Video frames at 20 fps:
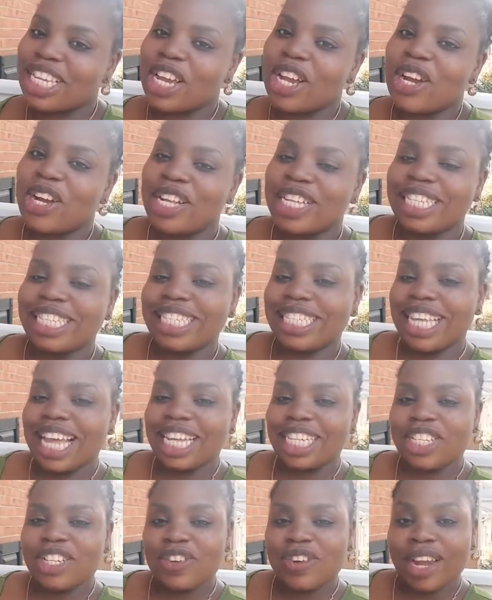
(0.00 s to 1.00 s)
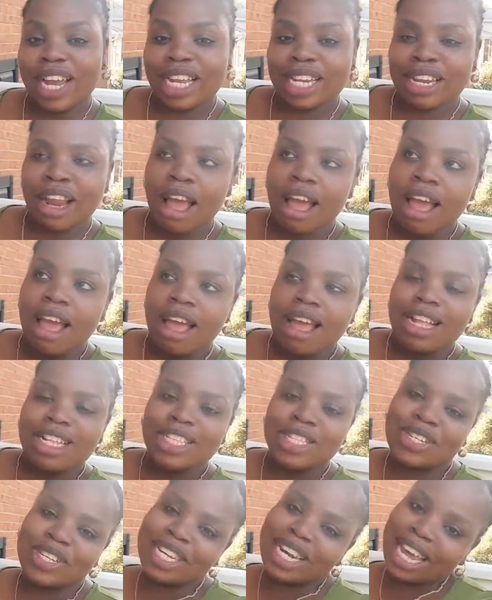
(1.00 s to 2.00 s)
It's your girl Sassy Rain.
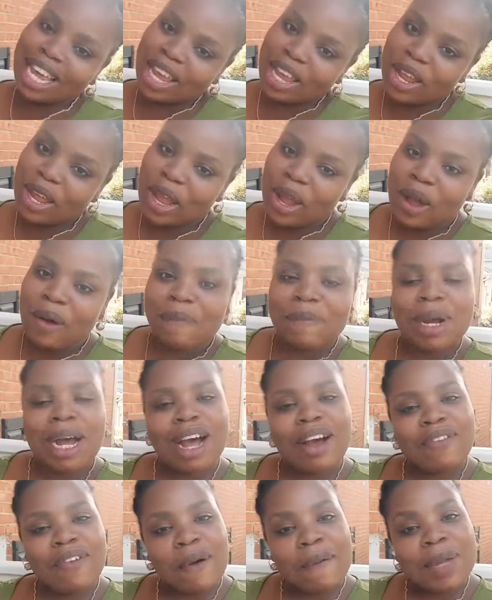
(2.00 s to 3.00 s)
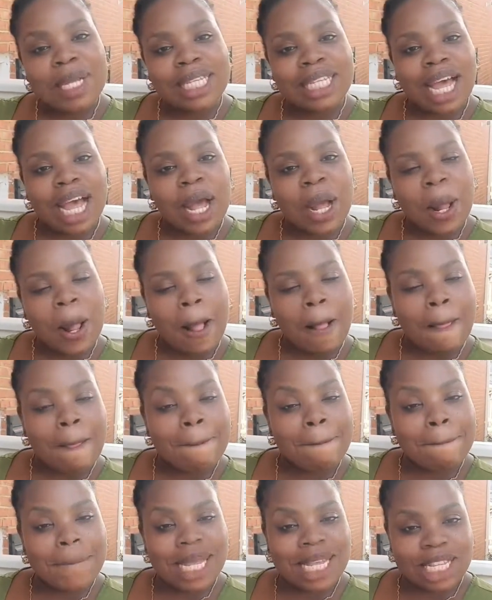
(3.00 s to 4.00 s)
Today, I have a bit of
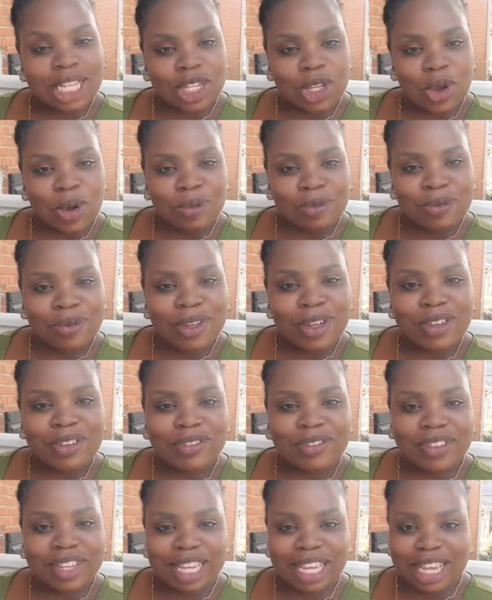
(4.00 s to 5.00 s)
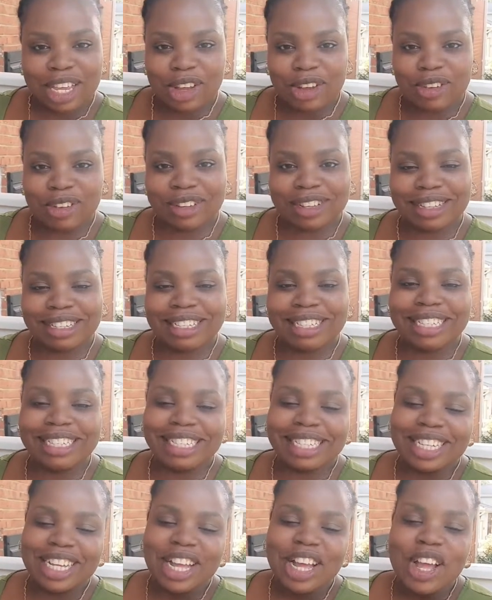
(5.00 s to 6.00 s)
mix up the gear.
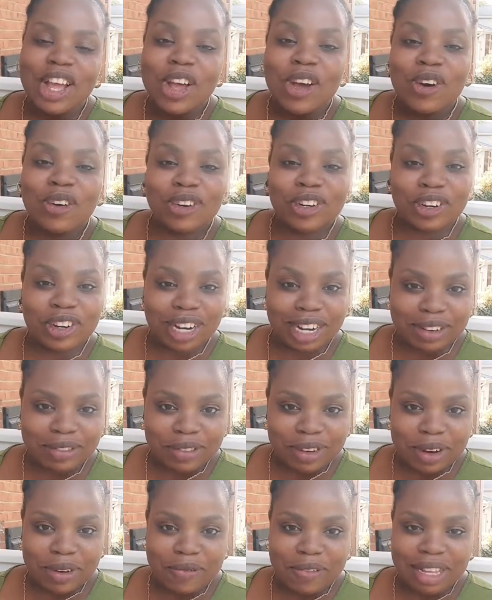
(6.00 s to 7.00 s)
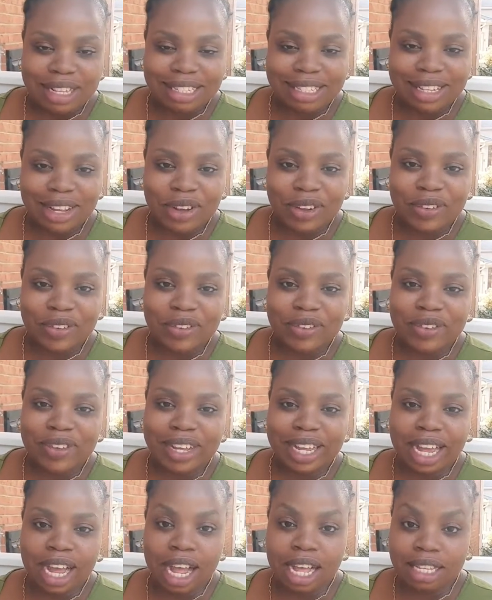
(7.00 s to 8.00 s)
Are you ready for the mix up?
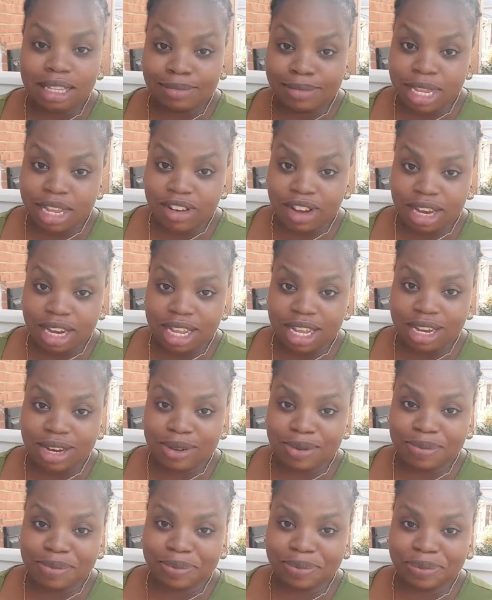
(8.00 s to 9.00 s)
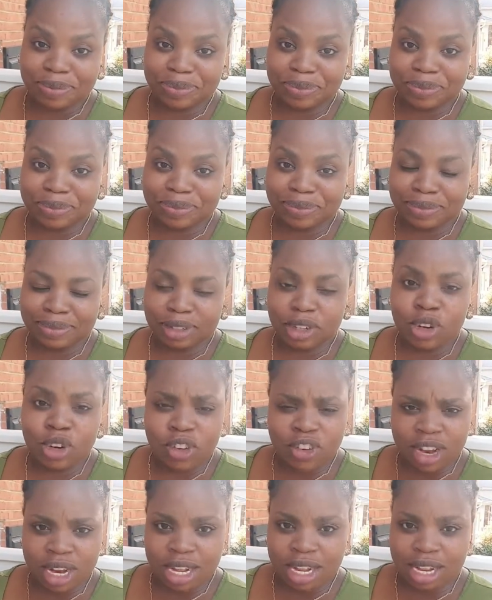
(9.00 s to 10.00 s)
Cause me ready, you know.
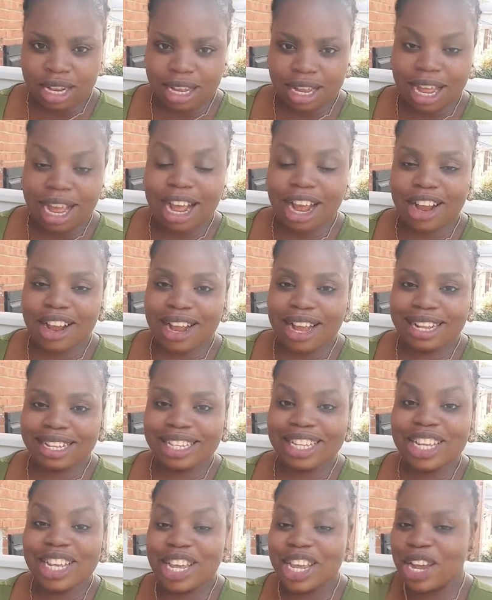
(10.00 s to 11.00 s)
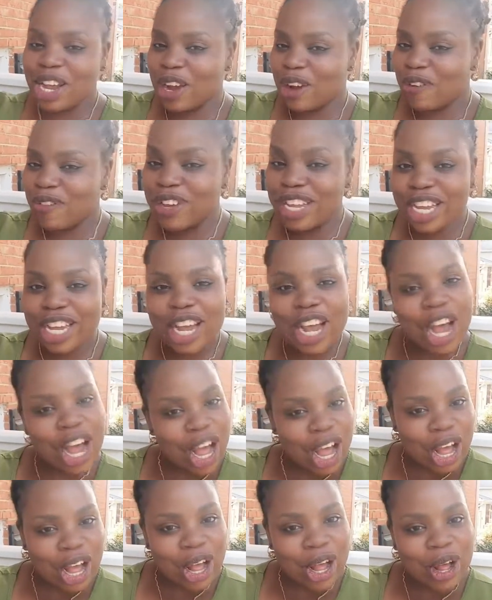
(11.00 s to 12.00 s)
Are you ready? Alright, here we
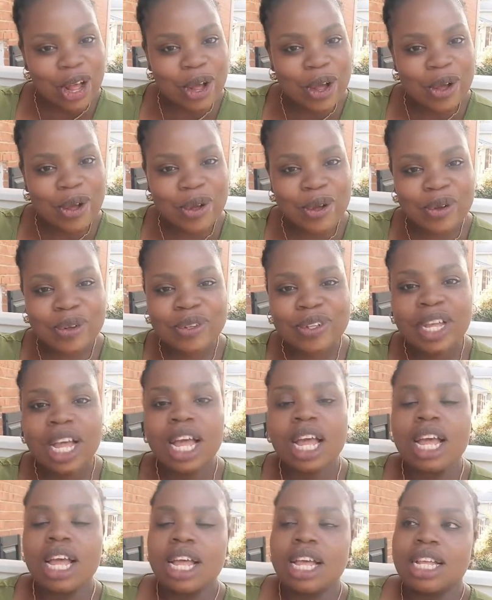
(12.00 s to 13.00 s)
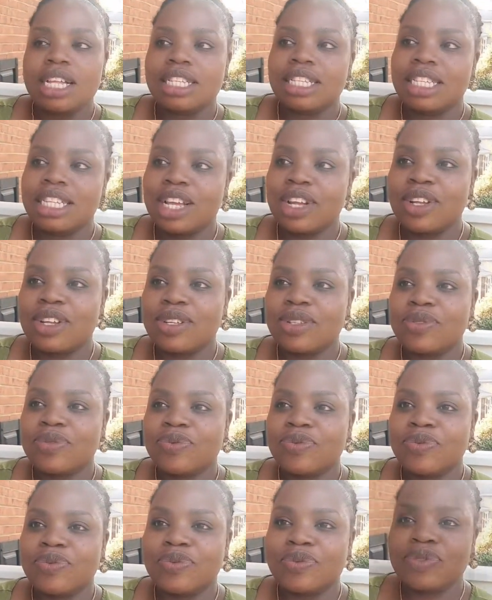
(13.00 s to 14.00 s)
go. So